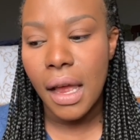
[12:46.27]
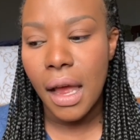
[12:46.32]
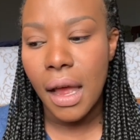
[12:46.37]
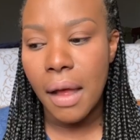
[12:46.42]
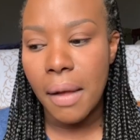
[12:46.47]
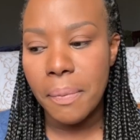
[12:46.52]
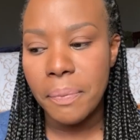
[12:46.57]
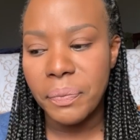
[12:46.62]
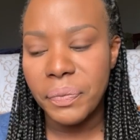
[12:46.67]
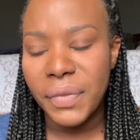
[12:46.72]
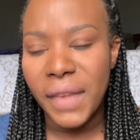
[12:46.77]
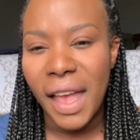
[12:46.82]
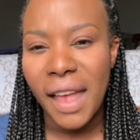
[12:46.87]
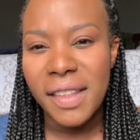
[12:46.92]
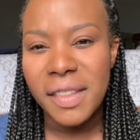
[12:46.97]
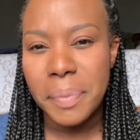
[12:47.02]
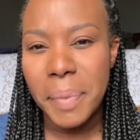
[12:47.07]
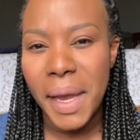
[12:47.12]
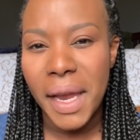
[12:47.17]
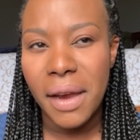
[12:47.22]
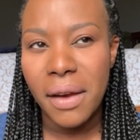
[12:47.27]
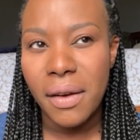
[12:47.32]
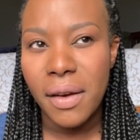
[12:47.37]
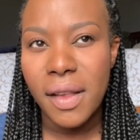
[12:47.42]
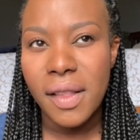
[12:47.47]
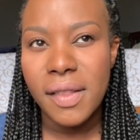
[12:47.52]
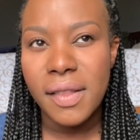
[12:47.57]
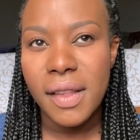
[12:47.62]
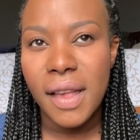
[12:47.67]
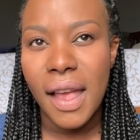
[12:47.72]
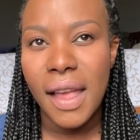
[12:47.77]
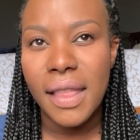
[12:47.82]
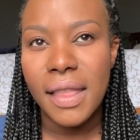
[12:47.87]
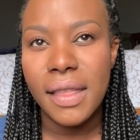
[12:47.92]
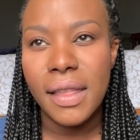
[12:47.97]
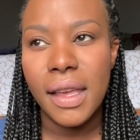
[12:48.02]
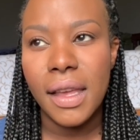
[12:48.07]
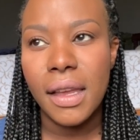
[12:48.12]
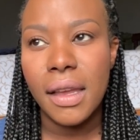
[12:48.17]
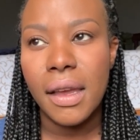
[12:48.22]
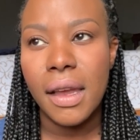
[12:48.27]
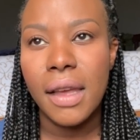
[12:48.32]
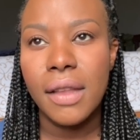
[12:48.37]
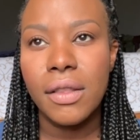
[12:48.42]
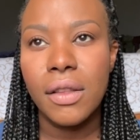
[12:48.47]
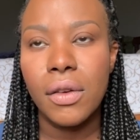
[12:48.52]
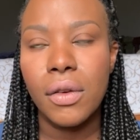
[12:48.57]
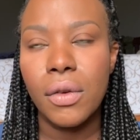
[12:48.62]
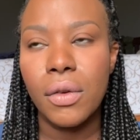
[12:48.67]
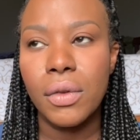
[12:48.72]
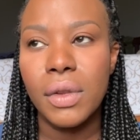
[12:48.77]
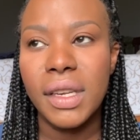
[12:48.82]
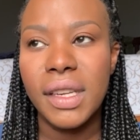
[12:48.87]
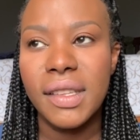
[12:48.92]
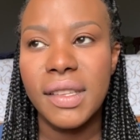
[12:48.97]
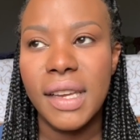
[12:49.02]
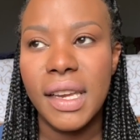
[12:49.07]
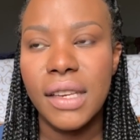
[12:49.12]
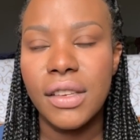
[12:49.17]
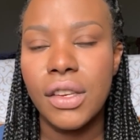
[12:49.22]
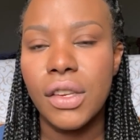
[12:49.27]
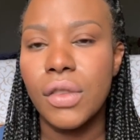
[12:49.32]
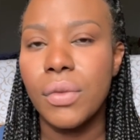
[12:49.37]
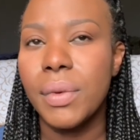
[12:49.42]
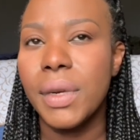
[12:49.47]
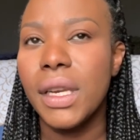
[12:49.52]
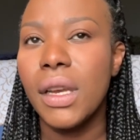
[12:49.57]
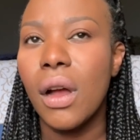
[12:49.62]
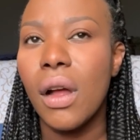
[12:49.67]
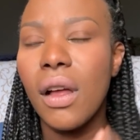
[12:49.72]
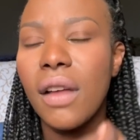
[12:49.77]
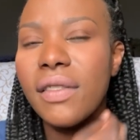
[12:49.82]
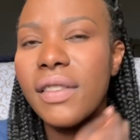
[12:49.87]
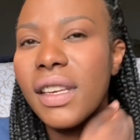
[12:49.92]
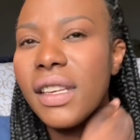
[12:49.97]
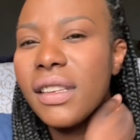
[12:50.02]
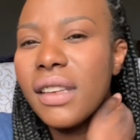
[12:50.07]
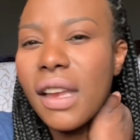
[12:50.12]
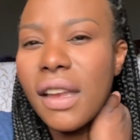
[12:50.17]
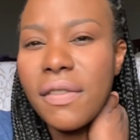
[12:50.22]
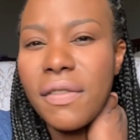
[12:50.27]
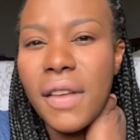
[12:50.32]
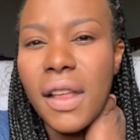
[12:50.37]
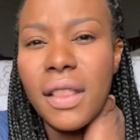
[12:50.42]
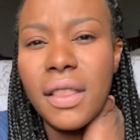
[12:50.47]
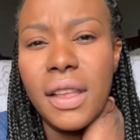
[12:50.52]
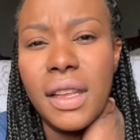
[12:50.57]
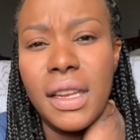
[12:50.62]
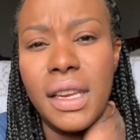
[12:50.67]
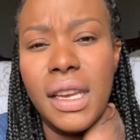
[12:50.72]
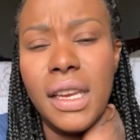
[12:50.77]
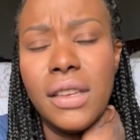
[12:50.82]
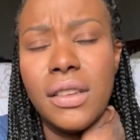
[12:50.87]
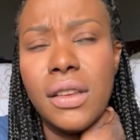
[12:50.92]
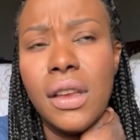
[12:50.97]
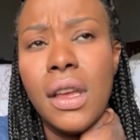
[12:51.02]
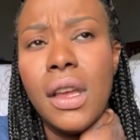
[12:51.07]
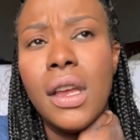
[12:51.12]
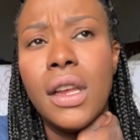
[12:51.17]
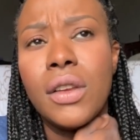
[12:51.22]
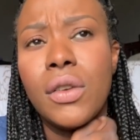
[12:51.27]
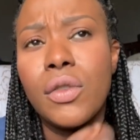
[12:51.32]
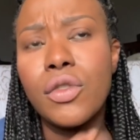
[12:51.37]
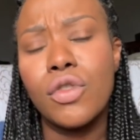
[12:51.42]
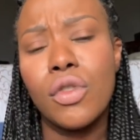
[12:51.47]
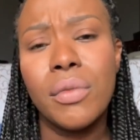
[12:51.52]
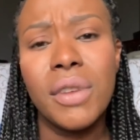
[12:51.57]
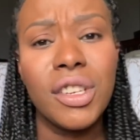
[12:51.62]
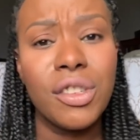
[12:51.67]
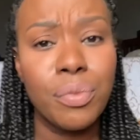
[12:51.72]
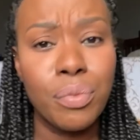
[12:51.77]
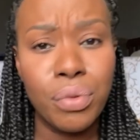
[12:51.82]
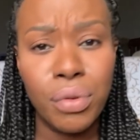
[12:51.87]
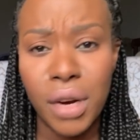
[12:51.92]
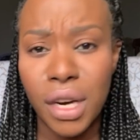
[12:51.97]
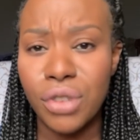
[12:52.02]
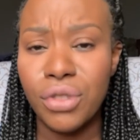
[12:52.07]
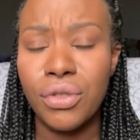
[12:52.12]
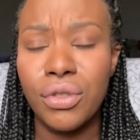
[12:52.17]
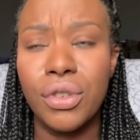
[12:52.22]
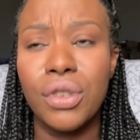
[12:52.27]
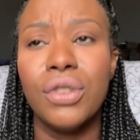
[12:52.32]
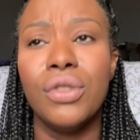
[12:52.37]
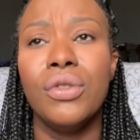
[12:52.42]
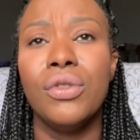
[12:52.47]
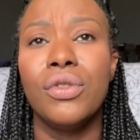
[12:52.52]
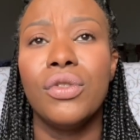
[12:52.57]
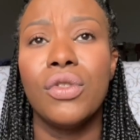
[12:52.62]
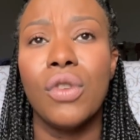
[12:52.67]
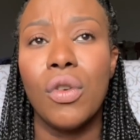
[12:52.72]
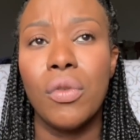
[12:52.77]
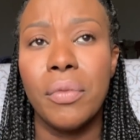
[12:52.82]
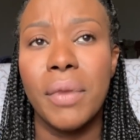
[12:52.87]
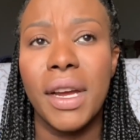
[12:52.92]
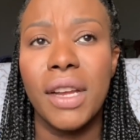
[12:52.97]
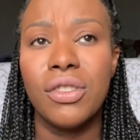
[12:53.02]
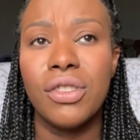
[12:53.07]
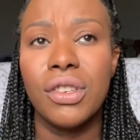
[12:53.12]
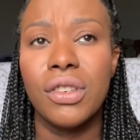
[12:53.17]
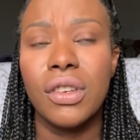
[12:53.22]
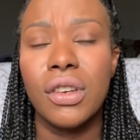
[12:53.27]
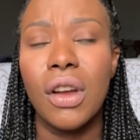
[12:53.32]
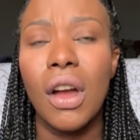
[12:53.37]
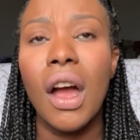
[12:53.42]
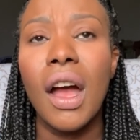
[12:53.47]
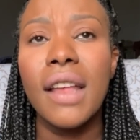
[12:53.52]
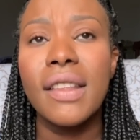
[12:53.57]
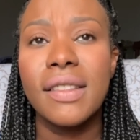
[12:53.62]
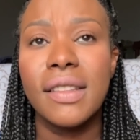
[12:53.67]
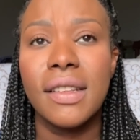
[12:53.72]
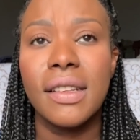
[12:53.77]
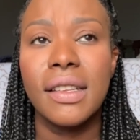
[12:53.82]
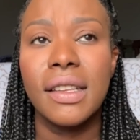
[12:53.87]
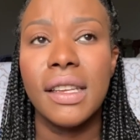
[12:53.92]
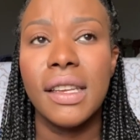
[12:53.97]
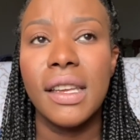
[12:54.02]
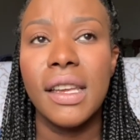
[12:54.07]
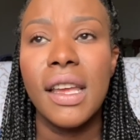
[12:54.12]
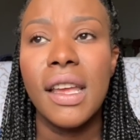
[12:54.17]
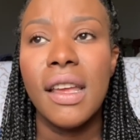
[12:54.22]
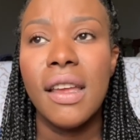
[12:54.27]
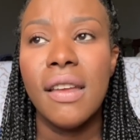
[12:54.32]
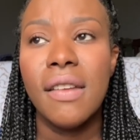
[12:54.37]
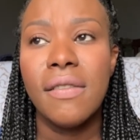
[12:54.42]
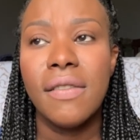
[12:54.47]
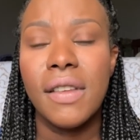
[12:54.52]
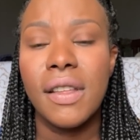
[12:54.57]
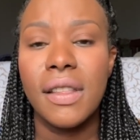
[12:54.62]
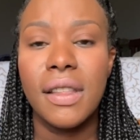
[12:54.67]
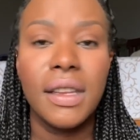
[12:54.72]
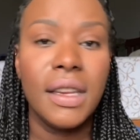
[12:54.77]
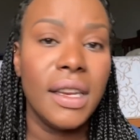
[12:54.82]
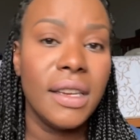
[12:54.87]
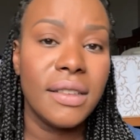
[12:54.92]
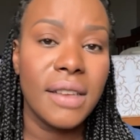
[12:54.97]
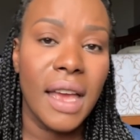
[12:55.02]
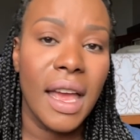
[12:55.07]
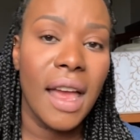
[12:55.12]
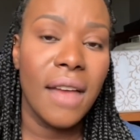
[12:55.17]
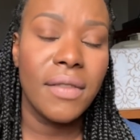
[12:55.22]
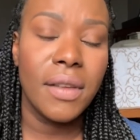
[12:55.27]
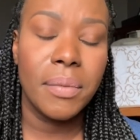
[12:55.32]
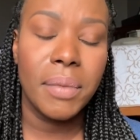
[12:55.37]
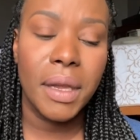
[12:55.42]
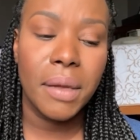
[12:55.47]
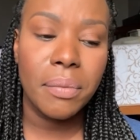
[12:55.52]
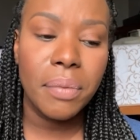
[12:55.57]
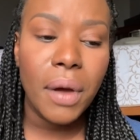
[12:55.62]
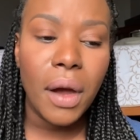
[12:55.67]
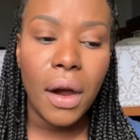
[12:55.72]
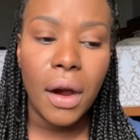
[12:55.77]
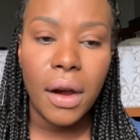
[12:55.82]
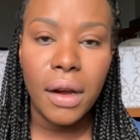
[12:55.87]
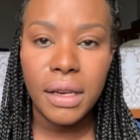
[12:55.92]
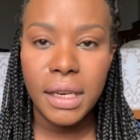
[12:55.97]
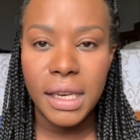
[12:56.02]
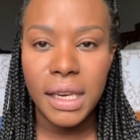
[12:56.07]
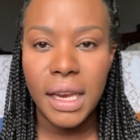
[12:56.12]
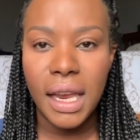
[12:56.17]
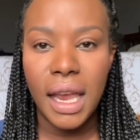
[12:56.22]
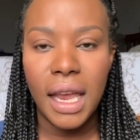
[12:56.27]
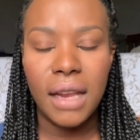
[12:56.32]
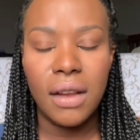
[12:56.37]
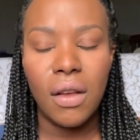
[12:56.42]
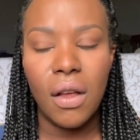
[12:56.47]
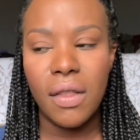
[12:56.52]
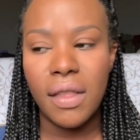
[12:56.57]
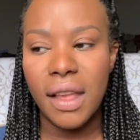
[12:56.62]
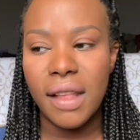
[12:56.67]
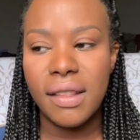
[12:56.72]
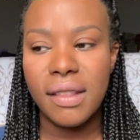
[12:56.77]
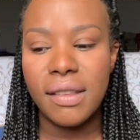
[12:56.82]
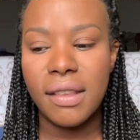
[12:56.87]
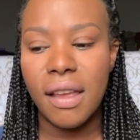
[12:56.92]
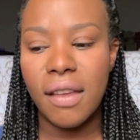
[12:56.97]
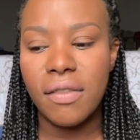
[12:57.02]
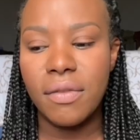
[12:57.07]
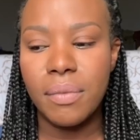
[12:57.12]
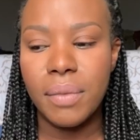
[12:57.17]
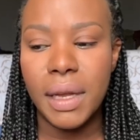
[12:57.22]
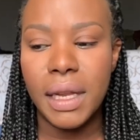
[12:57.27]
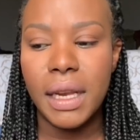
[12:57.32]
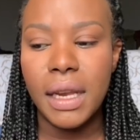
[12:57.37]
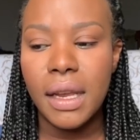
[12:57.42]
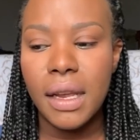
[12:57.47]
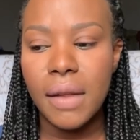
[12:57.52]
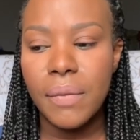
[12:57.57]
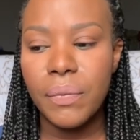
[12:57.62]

um, as parents, I think in the early stages, we often like felt the need, there was so much pressure to do so much and to constantly feel the need to have a big party and all that stuff. But